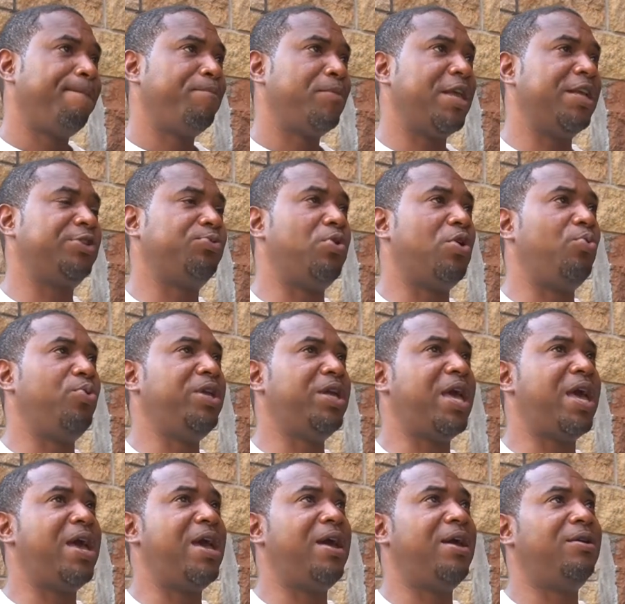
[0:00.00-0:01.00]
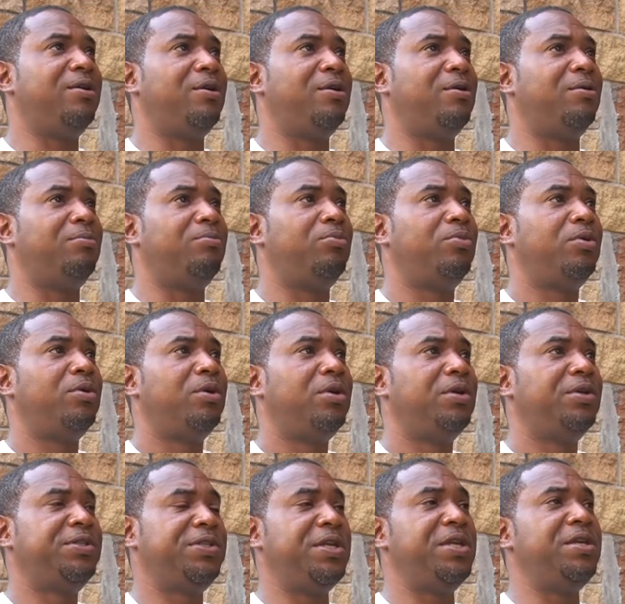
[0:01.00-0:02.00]
is when we had
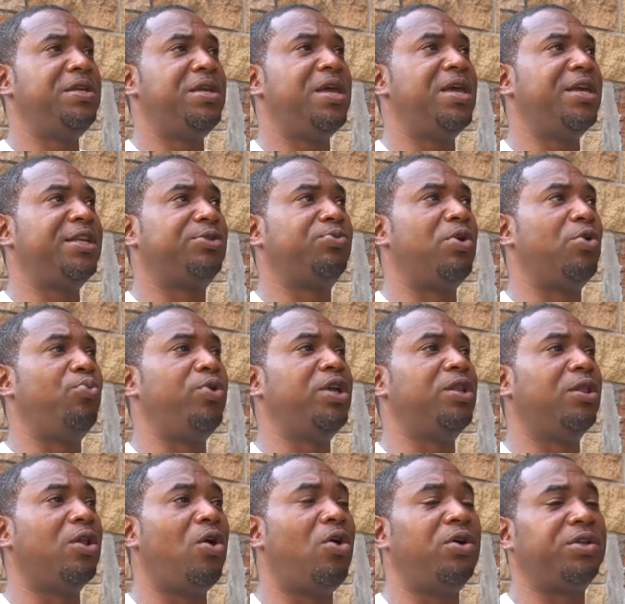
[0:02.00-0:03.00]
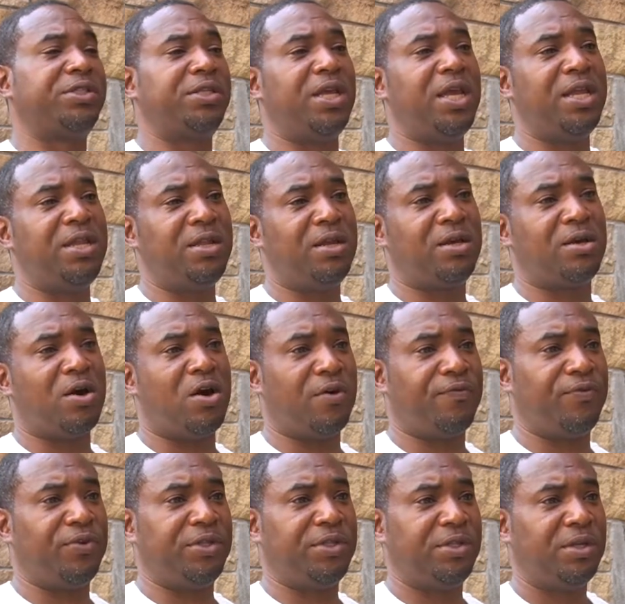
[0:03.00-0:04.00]
senior year is when we lost in the
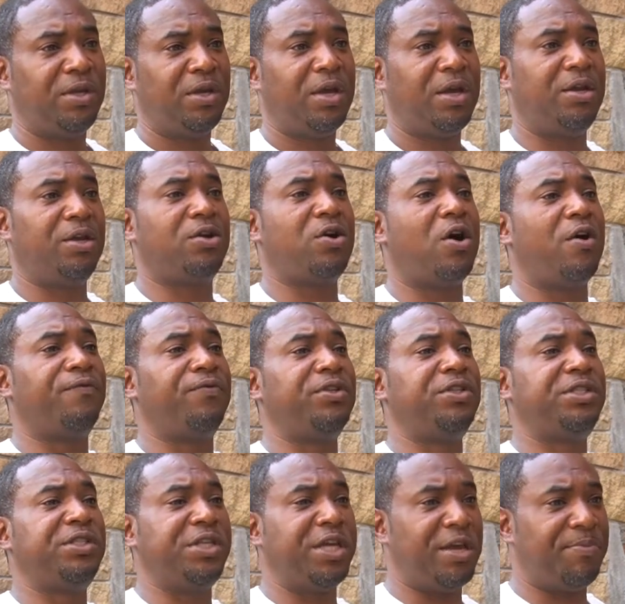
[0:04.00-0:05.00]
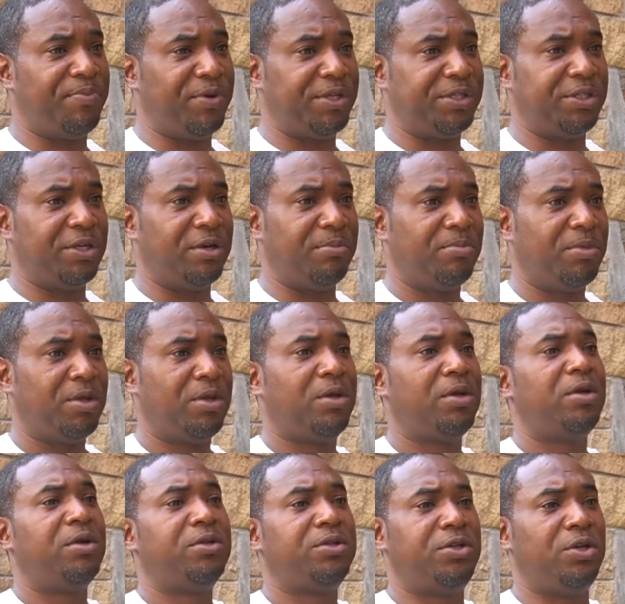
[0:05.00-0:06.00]
conference
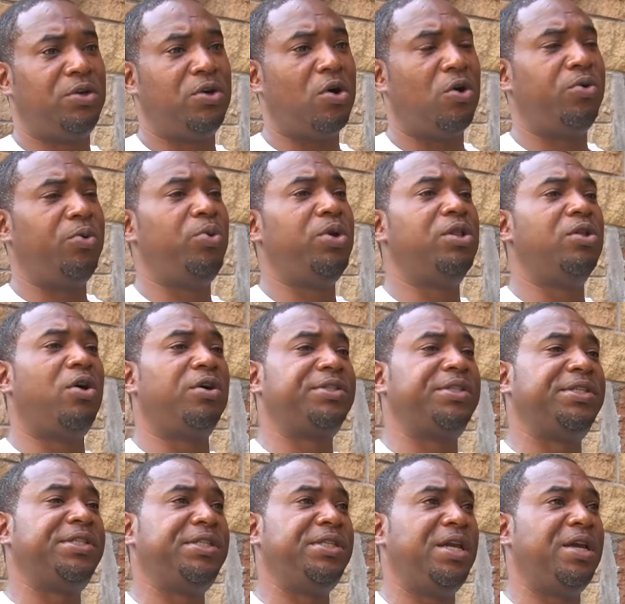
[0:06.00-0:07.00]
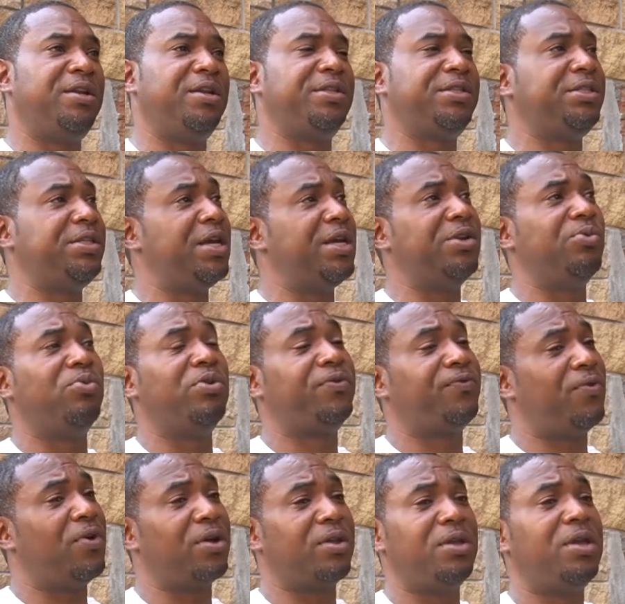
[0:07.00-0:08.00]
championship to go. We lost to Siena. Siena was
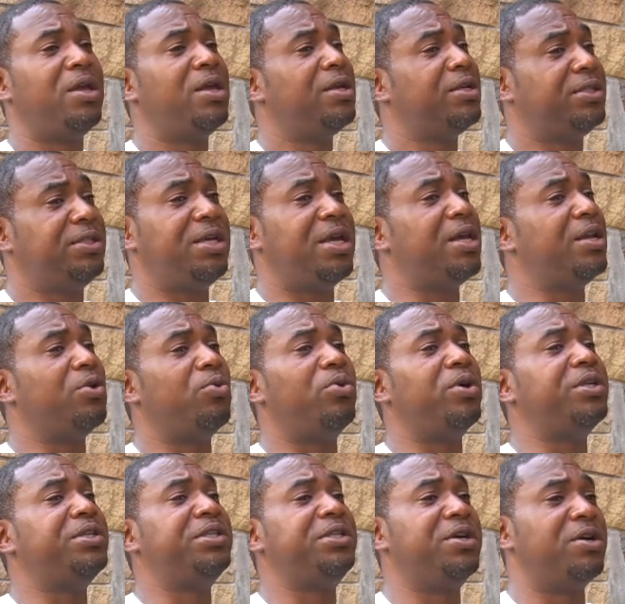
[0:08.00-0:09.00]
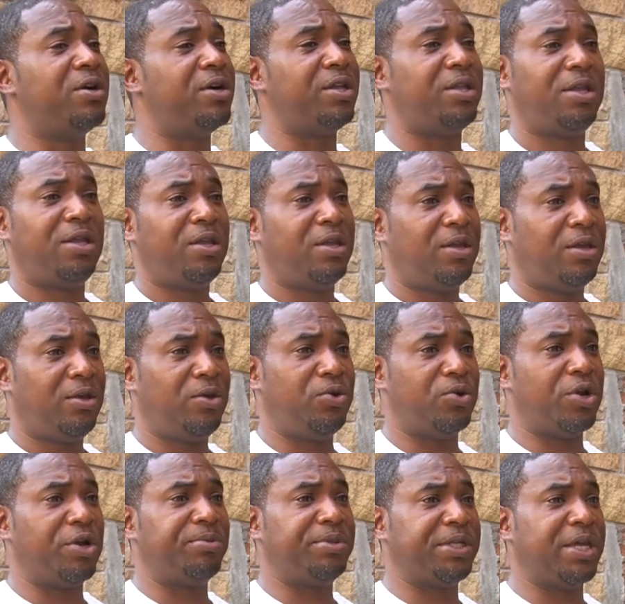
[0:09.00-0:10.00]
good. You know
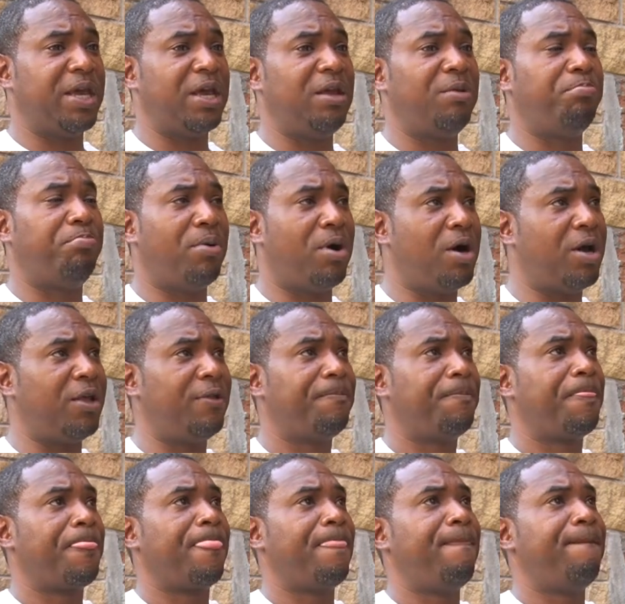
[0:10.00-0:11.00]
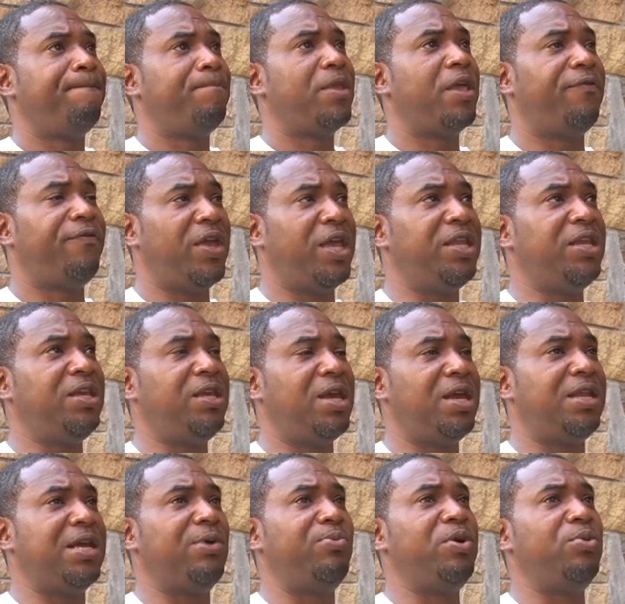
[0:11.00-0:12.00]
what I'm saying? But if any
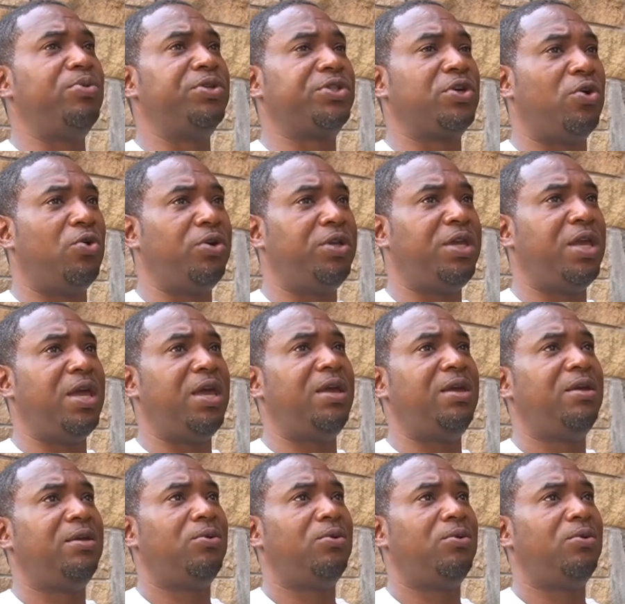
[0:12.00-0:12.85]
year that we was going to